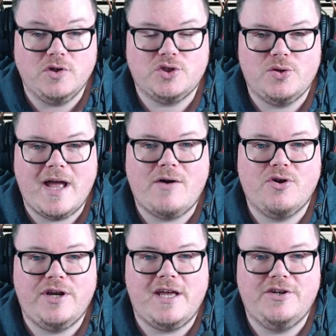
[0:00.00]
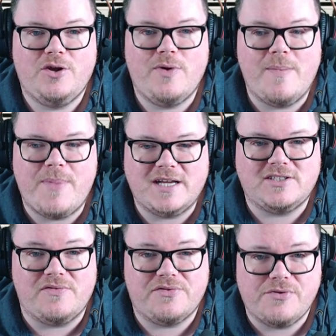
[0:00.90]
sure how good it'll do in best
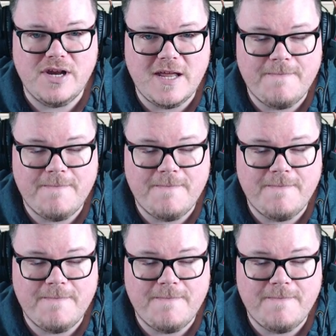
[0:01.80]
of 3.